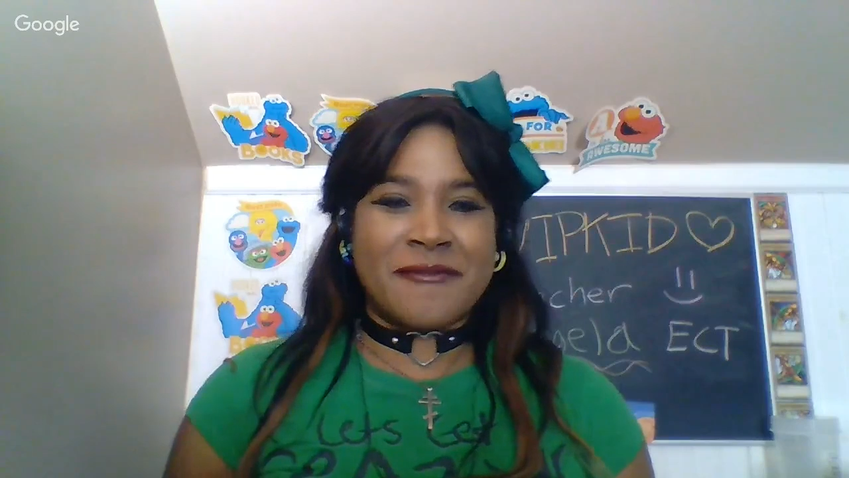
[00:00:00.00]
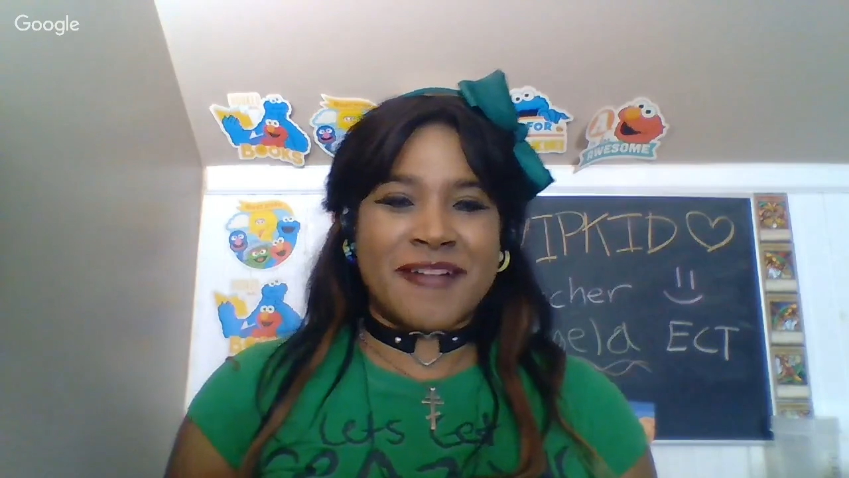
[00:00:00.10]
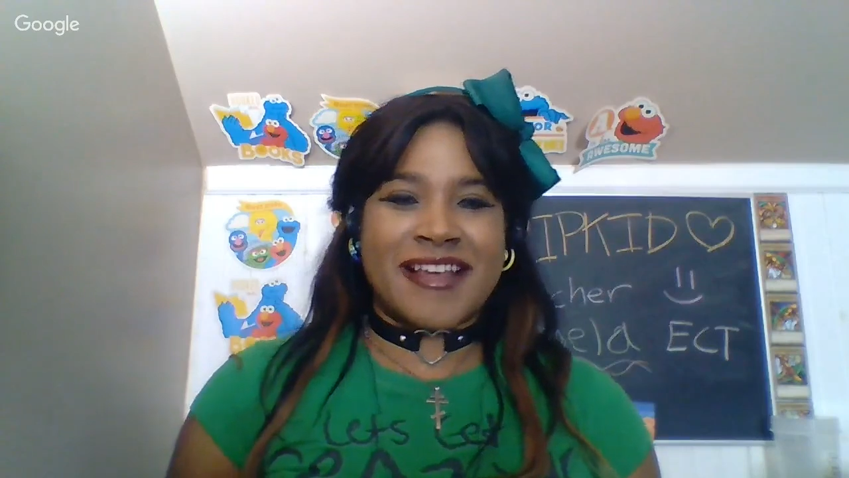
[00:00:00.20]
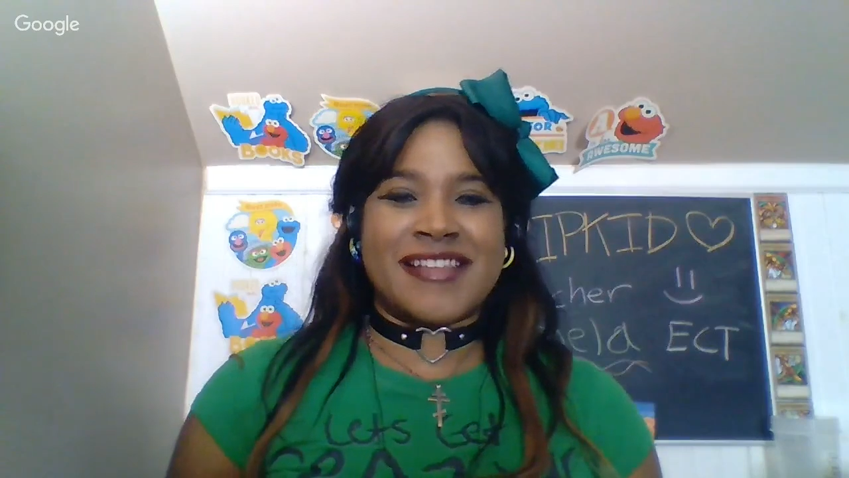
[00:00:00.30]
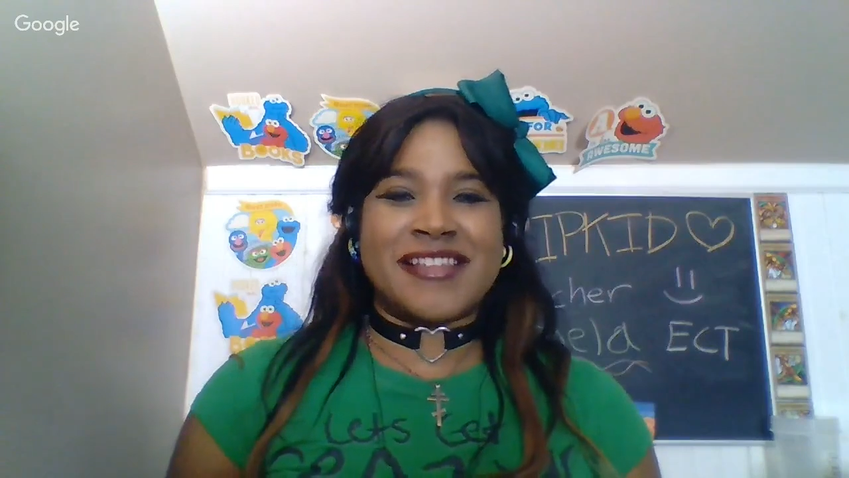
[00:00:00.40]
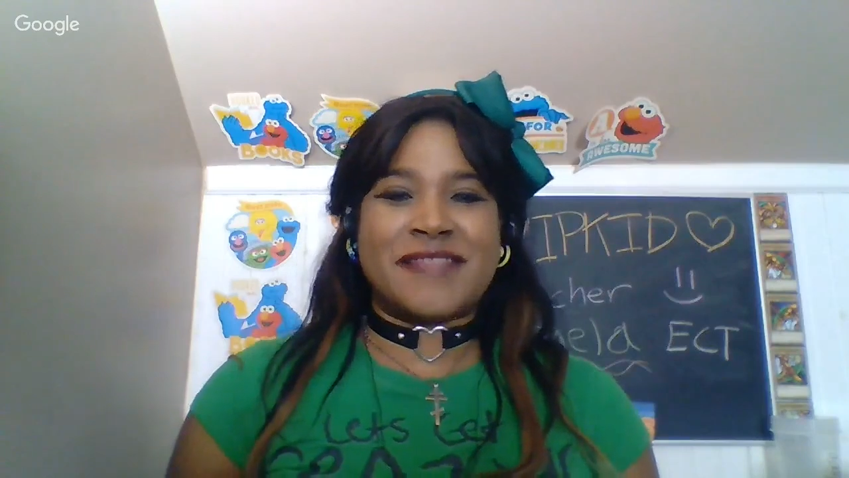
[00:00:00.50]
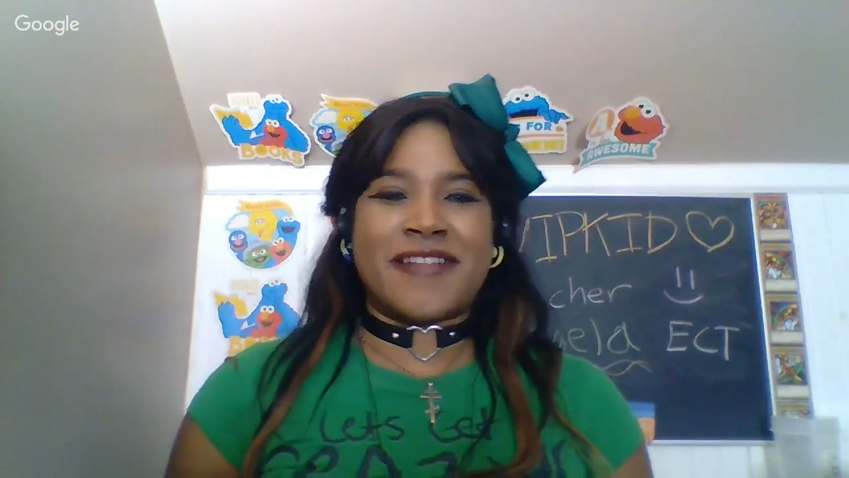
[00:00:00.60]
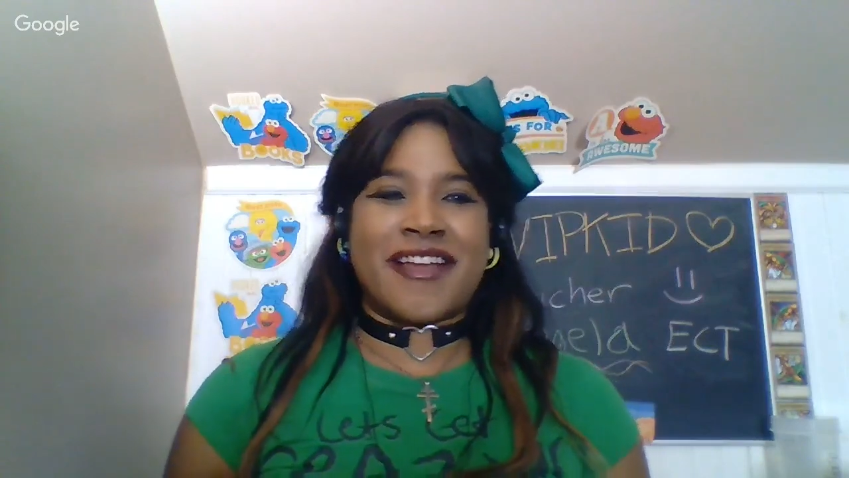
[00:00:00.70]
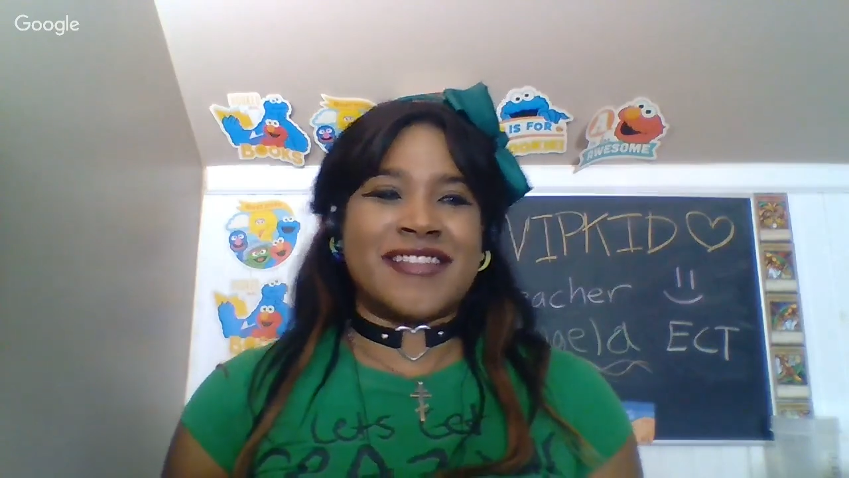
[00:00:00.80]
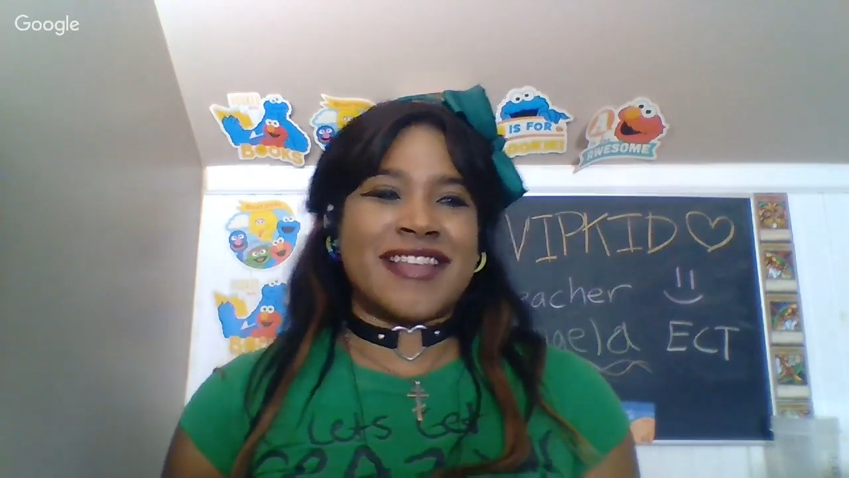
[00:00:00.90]
was, but
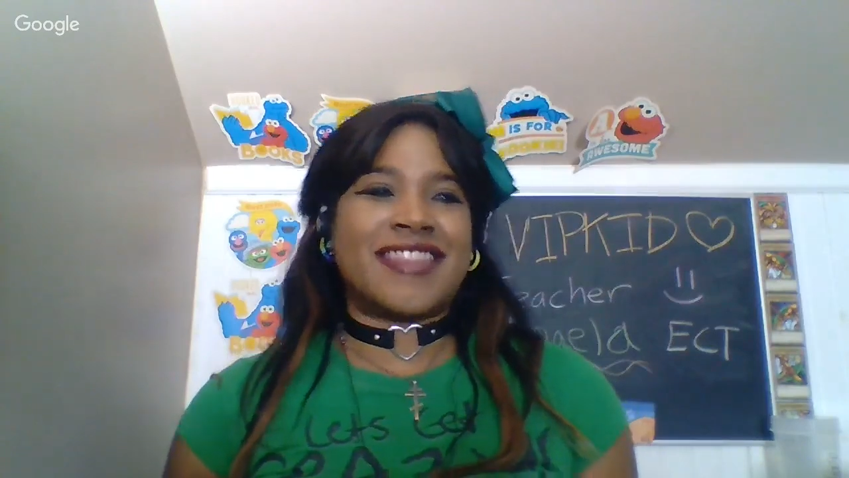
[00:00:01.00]
I was like,